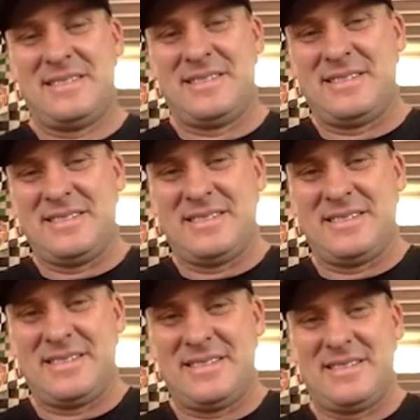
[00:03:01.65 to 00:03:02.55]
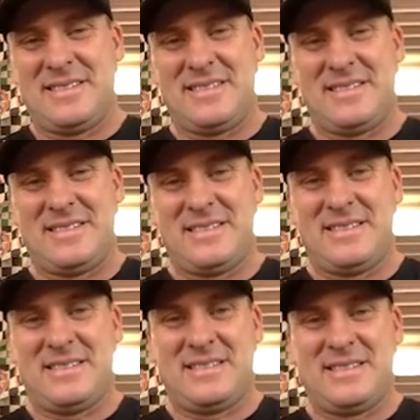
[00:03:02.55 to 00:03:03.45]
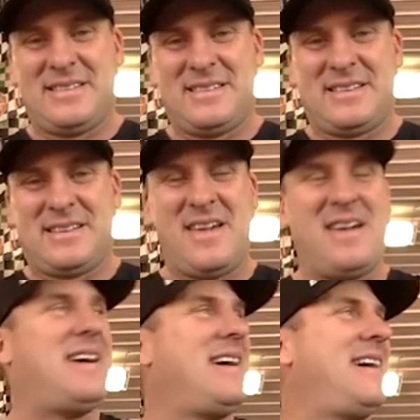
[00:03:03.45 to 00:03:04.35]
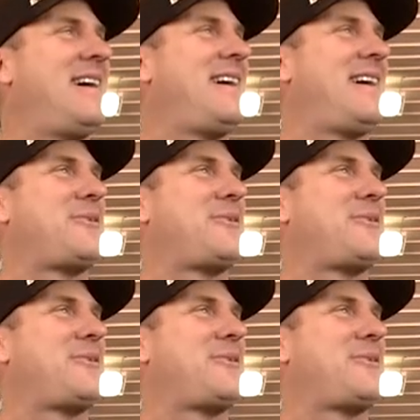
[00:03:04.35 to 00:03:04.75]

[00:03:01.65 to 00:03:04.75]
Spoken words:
This person isn't speaking.